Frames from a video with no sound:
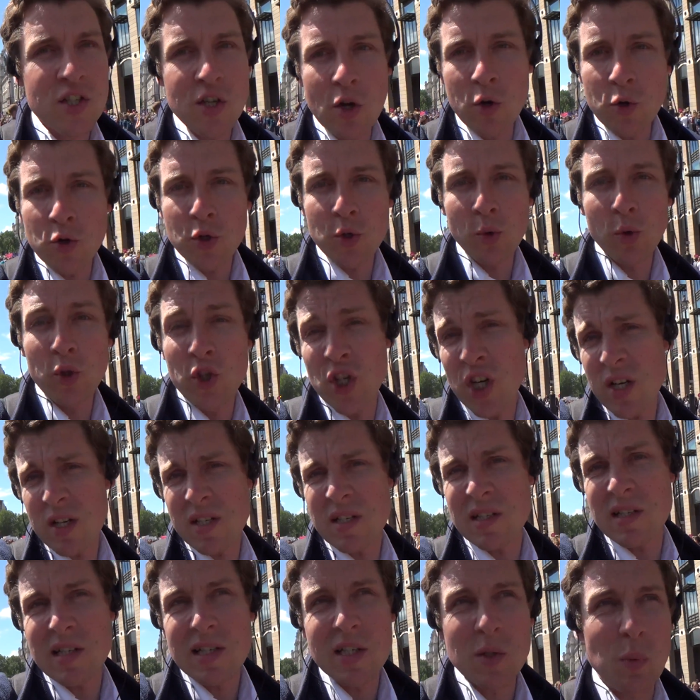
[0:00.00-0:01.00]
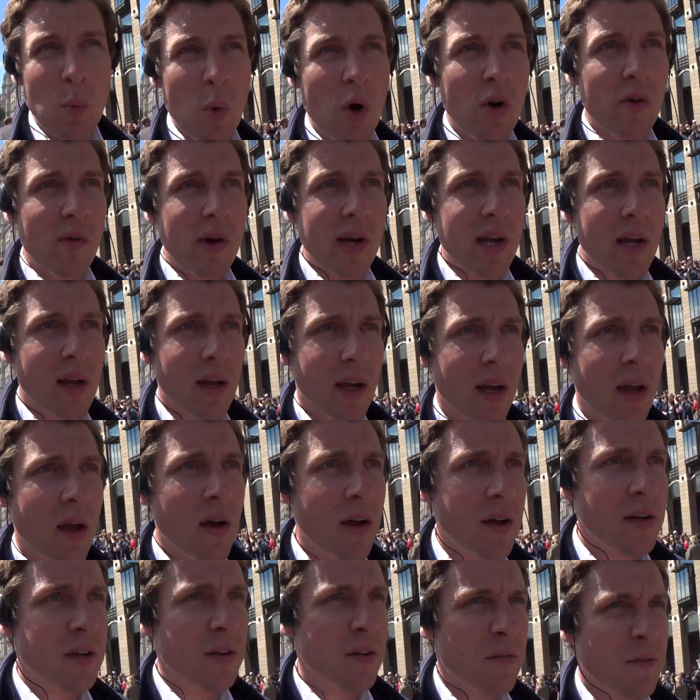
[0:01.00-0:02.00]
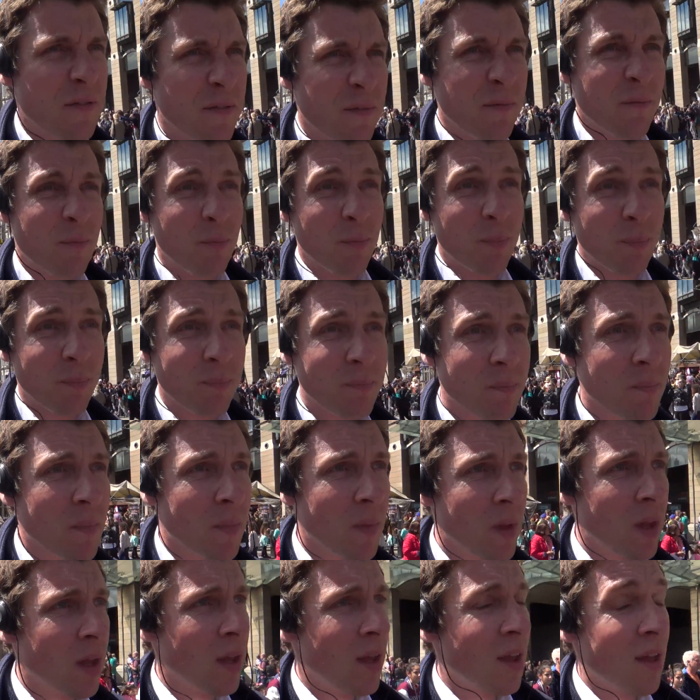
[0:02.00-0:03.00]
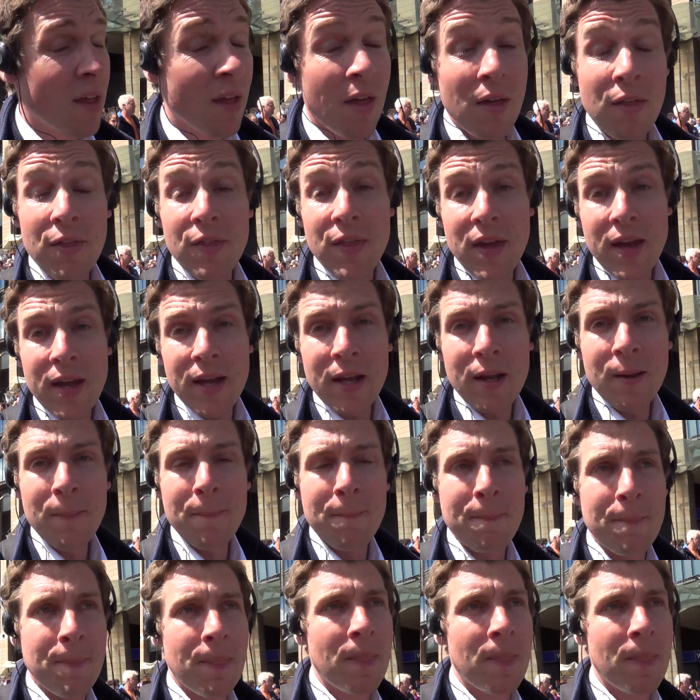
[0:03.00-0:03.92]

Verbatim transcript: social justice warrior kind of thing.